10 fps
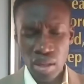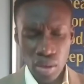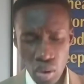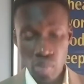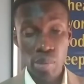
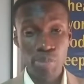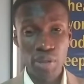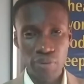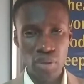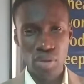Lord, we
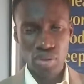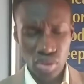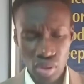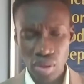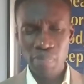pray for your
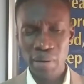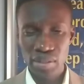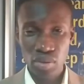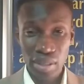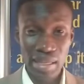son,
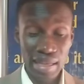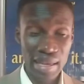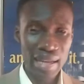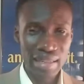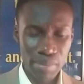Pastor E.E.
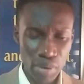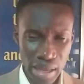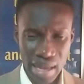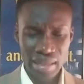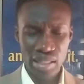
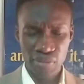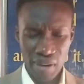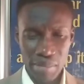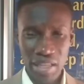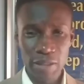Adeboye and his
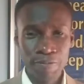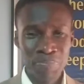family.